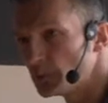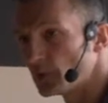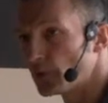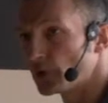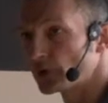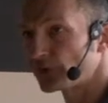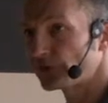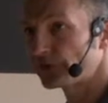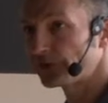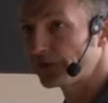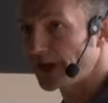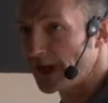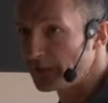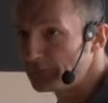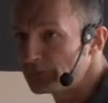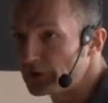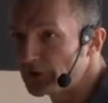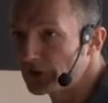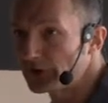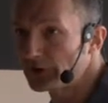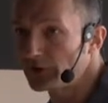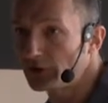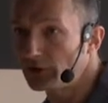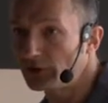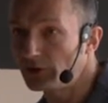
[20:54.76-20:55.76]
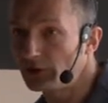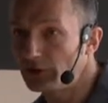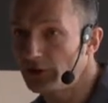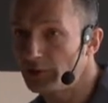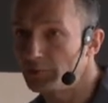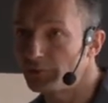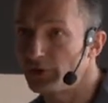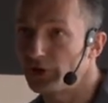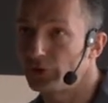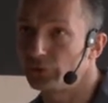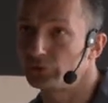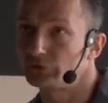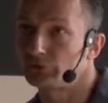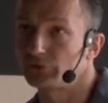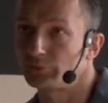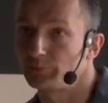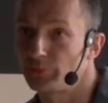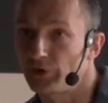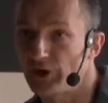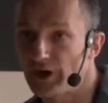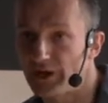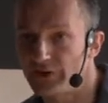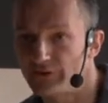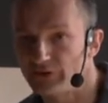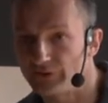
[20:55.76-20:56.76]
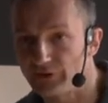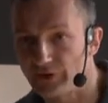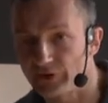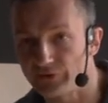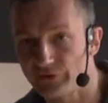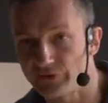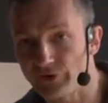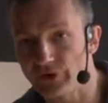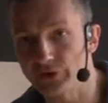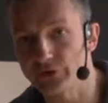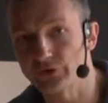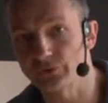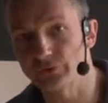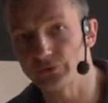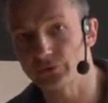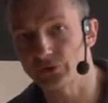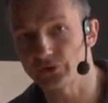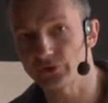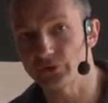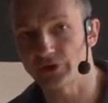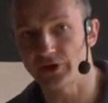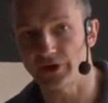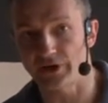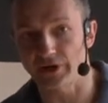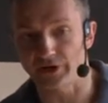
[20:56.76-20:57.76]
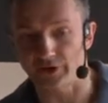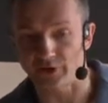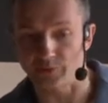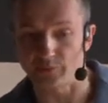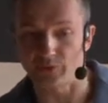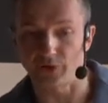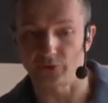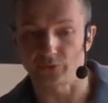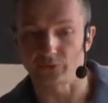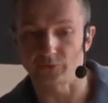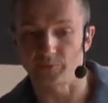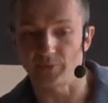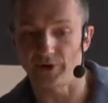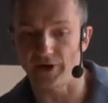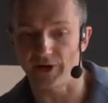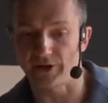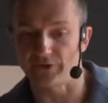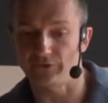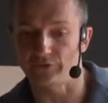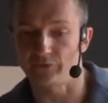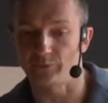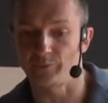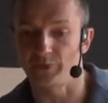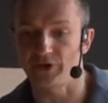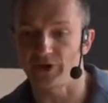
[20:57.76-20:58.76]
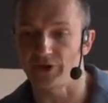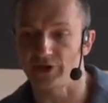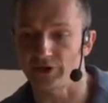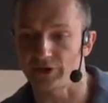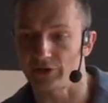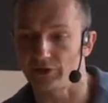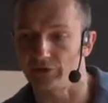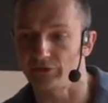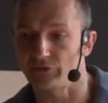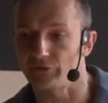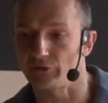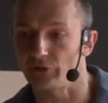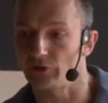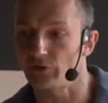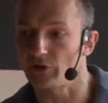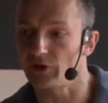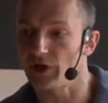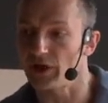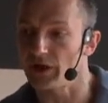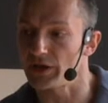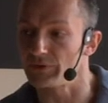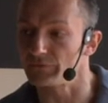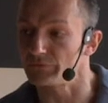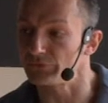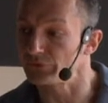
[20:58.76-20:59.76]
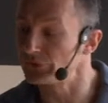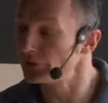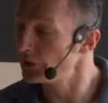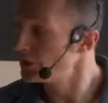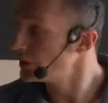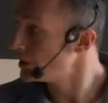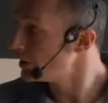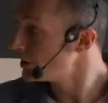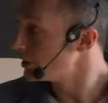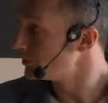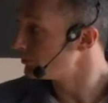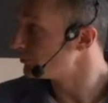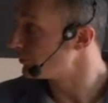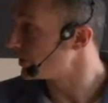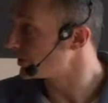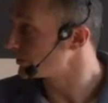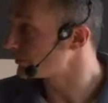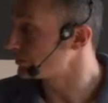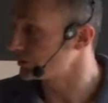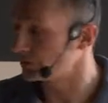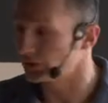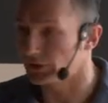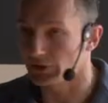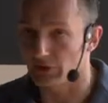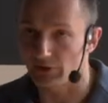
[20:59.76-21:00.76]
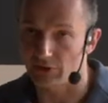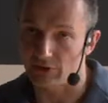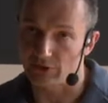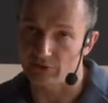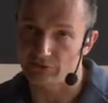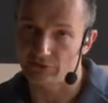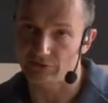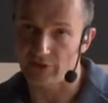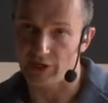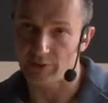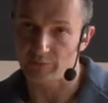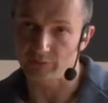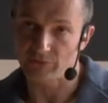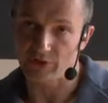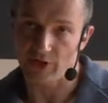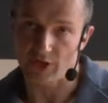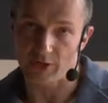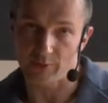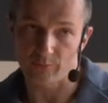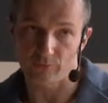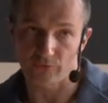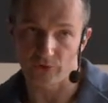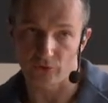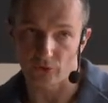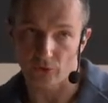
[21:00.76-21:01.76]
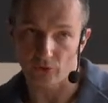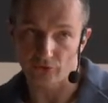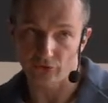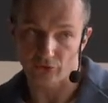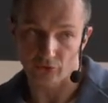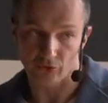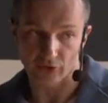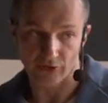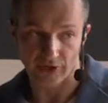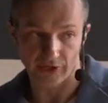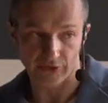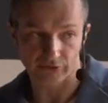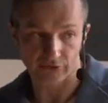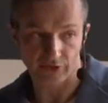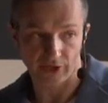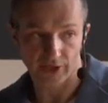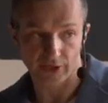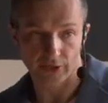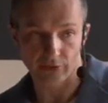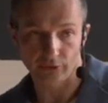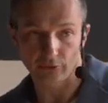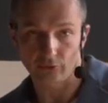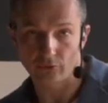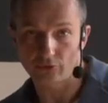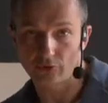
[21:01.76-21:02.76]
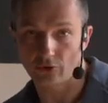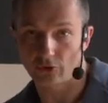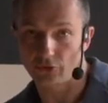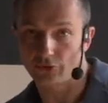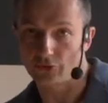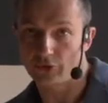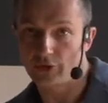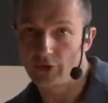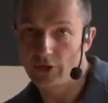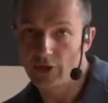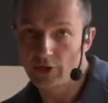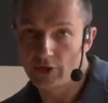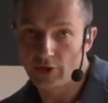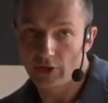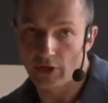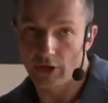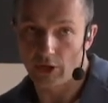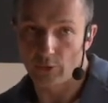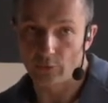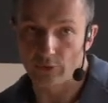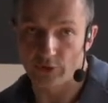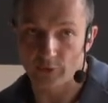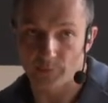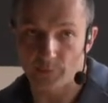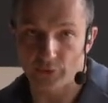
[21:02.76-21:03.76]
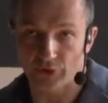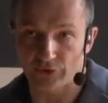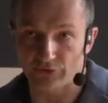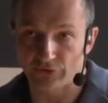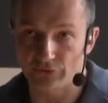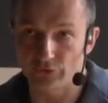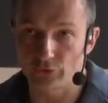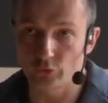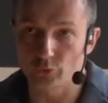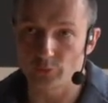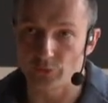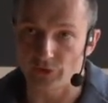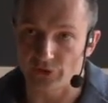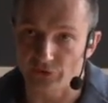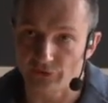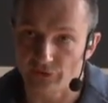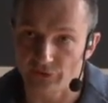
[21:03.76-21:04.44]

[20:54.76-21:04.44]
more skeptical about brands, and they do not care about brands being in their lives. But same time, we also can take a look on our prosumer